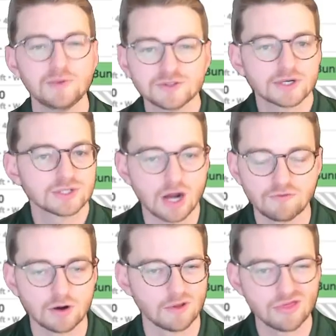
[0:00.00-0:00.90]
built our
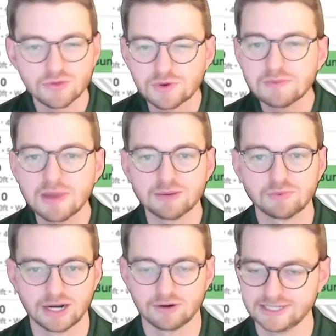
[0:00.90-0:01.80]
software with three main
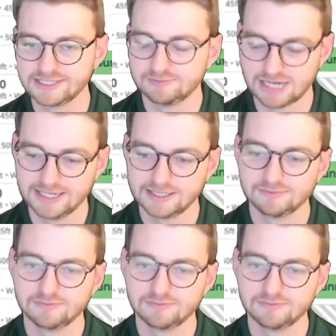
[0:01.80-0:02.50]
priorities in mind.